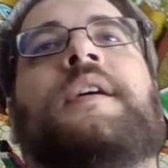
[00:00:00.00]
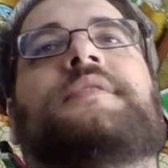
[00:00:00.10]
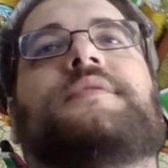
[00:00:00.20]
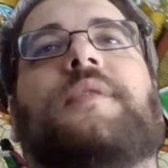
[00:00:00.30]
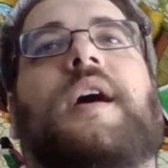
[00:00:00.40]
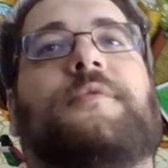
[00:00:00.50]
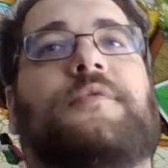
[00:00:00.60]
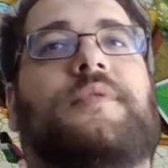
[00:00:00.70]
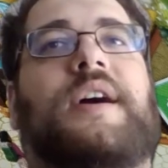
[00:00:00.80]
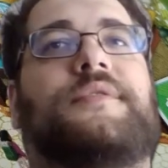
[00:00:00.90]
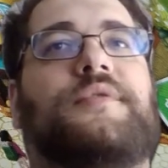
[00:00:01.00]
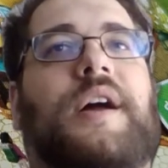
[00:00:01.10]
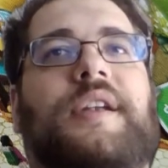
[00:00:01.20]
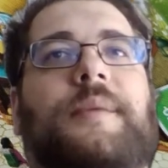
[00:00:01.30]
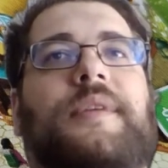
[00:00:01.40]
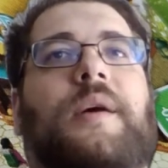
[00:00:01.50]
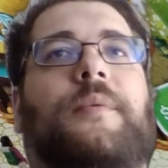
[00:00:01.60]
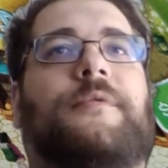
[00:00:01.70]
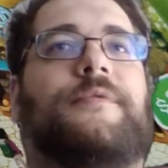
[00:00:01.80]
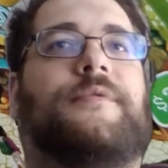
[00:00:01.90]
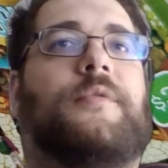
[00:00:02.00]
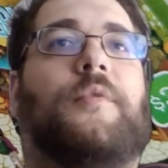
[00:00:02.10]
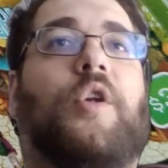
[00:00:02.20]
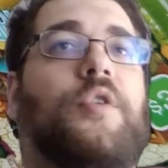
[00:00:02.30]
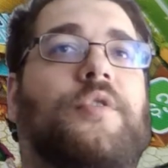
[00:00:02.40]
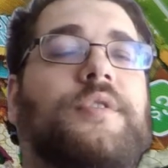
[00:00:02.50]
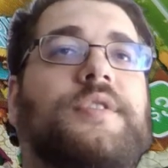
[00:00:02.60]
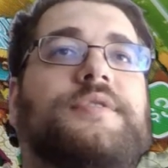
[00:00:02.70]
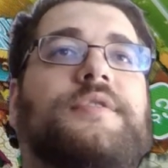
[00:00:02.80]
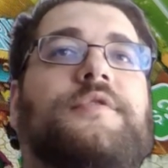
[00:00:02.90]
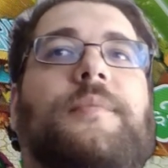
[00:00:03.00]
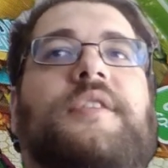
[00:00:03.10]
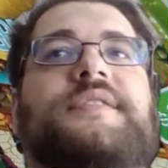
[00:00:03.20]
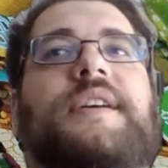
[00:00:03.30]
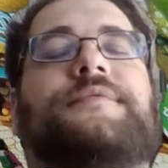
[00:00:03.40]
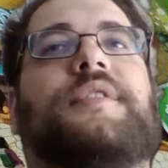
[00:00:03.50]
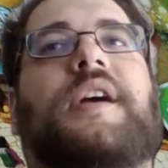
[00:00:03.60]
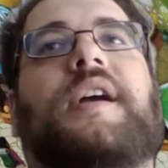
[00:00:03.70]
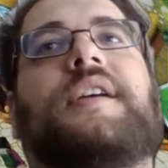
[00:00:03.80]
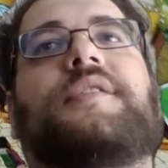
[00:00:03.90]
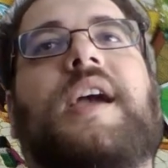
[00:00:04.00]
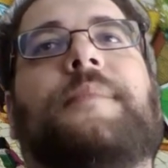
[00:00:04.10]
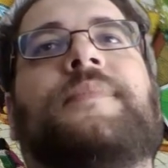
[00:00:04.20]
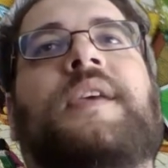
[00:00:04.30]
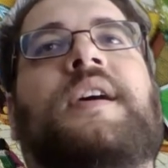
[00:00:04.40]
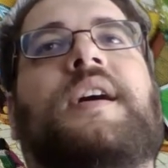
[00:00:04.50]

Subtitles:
so I wouldn't have to hunt them down from all corners of the box after carrying the game,